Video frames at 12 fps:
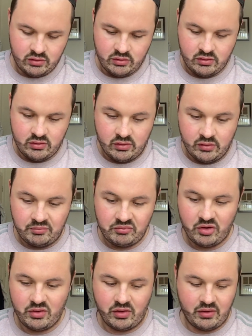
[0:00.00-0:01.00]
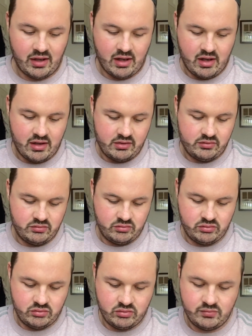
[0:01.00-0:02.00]
I'm doing okay.
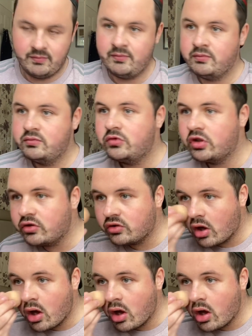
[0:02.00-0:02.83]
Just,